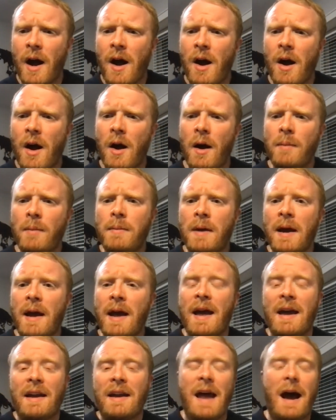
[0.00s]
Um,
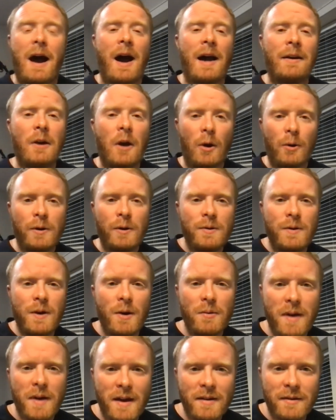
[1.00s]
now, I know you
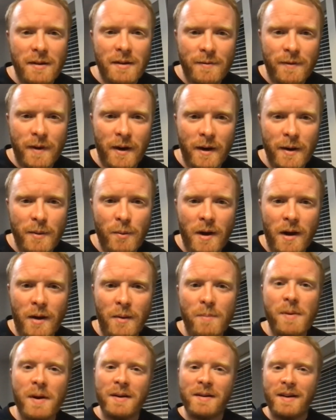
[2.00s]
know Nessa very well,
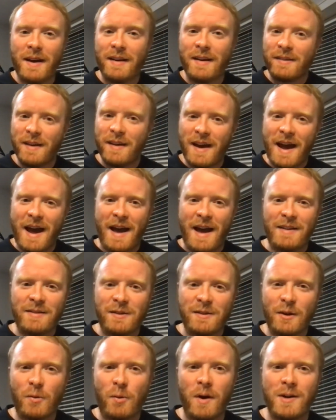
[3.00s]
but Nessa asked
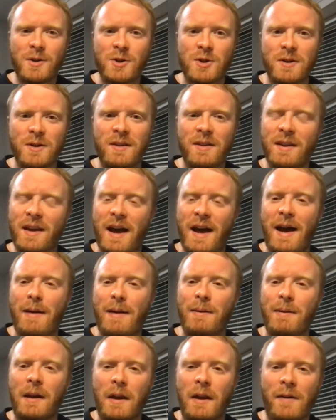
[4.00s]
a question that I
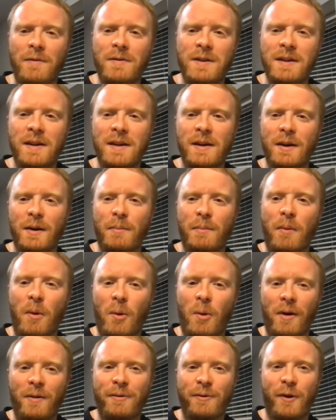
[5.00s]
would love to hear
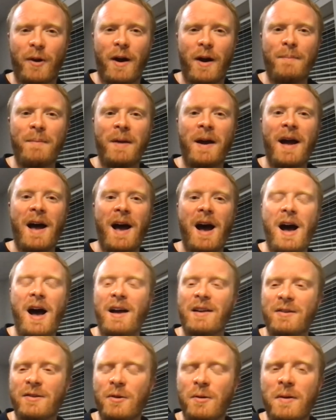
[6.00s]
more from.
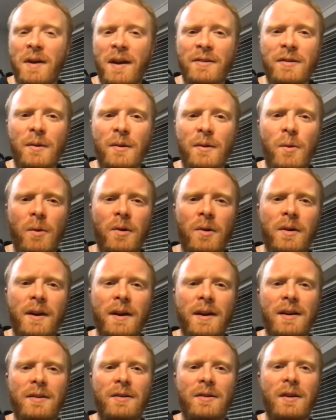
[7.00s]
Uh, so Nessa, we'll
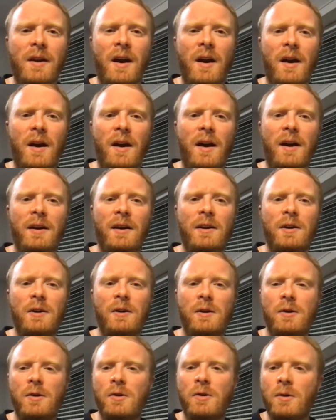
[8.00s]
get uh,
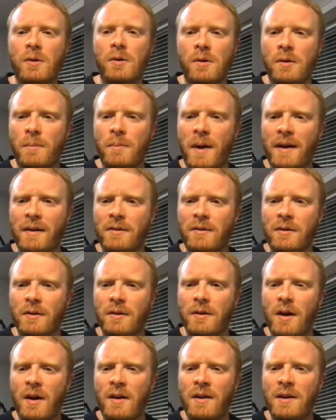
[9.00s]
your mic
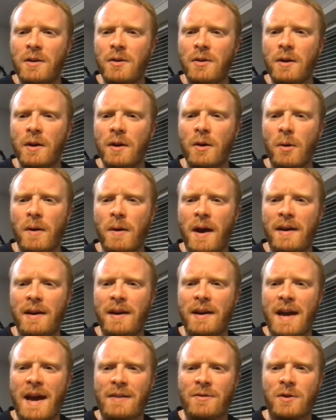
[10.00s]
turned on, and you can go ahead
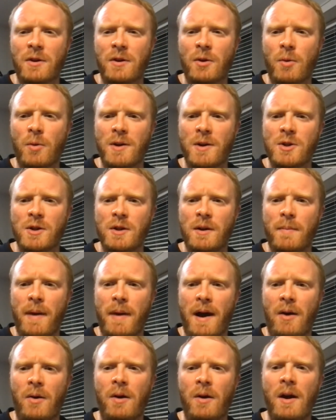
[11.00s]
and ask your question
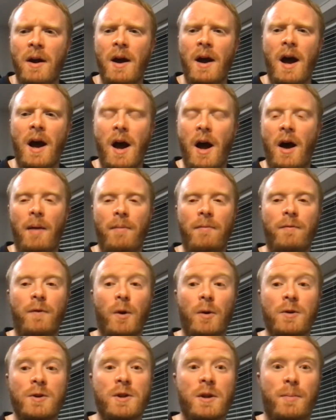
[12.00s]
about um,
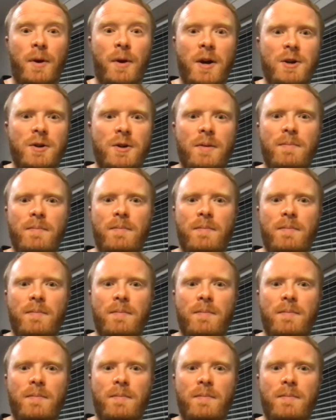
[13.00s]
voter suppression.